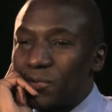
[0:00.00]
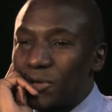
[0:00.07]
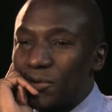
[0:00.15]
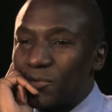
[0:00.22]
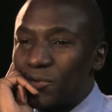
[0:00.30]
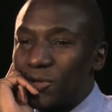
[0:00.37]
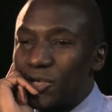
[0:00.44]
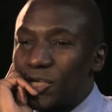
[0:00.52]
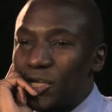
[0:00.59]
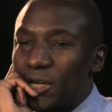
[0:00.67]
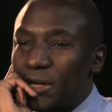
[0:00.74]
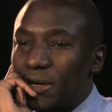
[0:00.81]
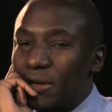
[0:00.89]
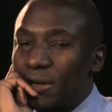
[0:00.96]
Was
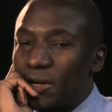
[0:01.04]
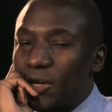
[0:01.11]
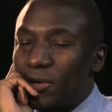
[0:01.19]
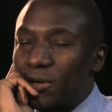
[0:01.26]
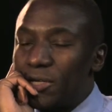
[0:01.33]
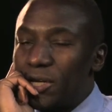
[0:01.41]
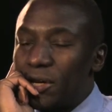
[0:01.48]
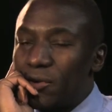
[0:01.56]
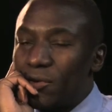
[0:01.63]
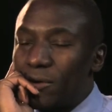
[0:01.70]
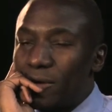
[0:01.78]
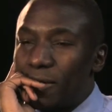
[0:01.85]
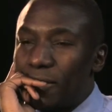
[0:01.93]
she encouraging or...?